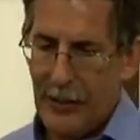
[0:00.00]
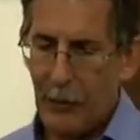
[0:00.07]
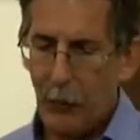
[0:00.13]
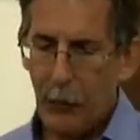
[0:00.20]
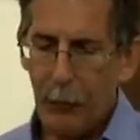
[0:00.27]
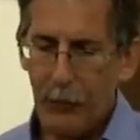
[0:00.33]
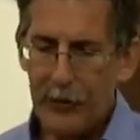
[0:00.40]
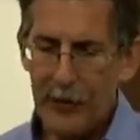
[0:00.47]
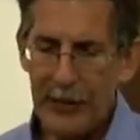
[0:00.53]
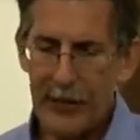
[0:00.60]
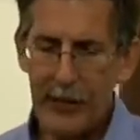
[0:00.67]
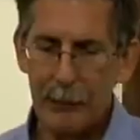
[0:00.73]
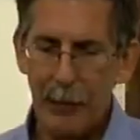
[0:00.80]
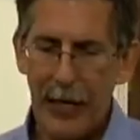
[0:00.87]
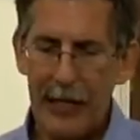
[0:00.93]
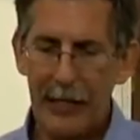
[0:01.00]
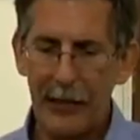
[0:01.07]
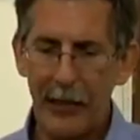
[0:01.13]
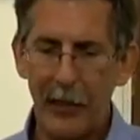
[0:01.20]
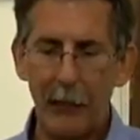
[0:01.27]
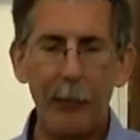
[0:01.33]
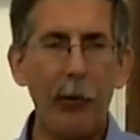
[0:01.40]
They were
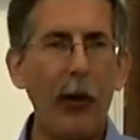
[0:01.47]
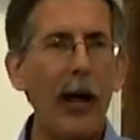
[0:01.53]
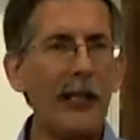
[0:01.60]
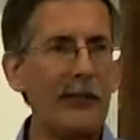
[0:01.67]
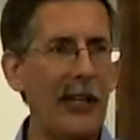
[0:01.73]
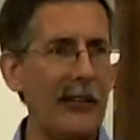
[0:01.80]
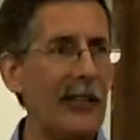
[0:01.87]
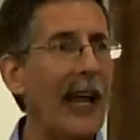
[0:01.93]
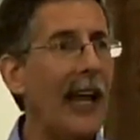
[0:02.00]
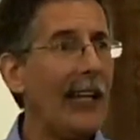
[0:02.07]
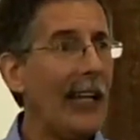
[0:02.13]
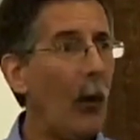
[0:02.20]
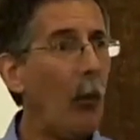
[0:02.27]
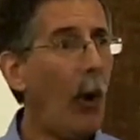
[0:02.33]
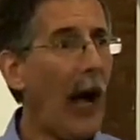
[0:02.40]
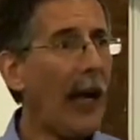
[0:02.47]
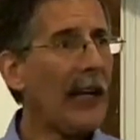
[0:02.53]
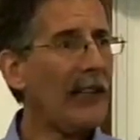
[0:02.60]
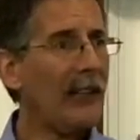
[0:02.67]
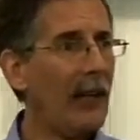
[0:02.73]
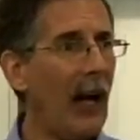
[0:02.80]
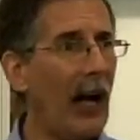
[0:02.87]
participating in the process. Now, why
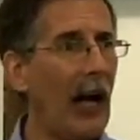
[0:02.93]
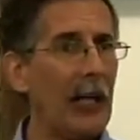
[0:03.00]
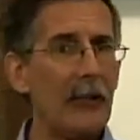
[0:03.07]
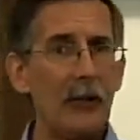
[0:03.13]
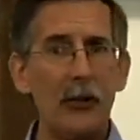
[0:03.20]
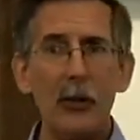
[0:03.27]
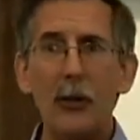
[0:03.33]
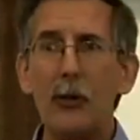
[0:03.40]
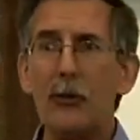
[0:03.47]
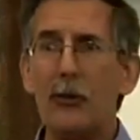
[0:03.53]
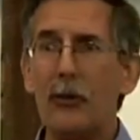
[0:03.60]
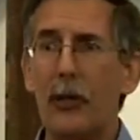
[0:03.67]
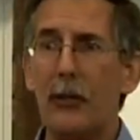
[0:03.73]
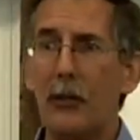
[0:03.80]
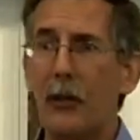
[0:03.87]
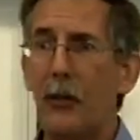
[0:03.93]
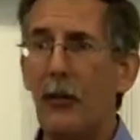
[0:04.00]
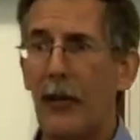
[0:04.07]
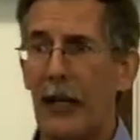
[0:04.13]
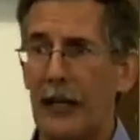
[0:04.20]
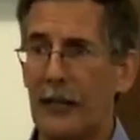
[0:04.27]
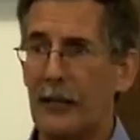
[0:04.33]
did God choose to
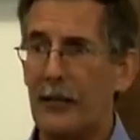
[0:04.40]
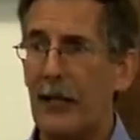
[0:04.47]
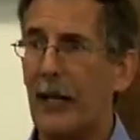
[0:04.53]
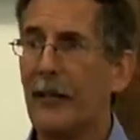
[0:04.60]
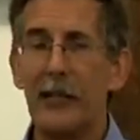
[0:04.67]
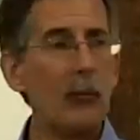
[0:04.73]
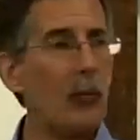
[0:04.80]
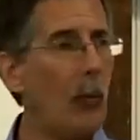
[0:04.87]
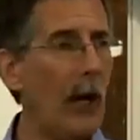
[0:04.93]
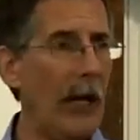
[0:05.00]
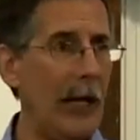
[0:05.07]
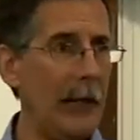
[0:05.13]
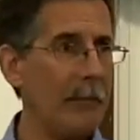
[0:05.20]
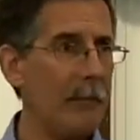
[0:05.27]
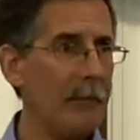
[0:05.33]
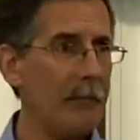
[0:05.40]
do this in this way?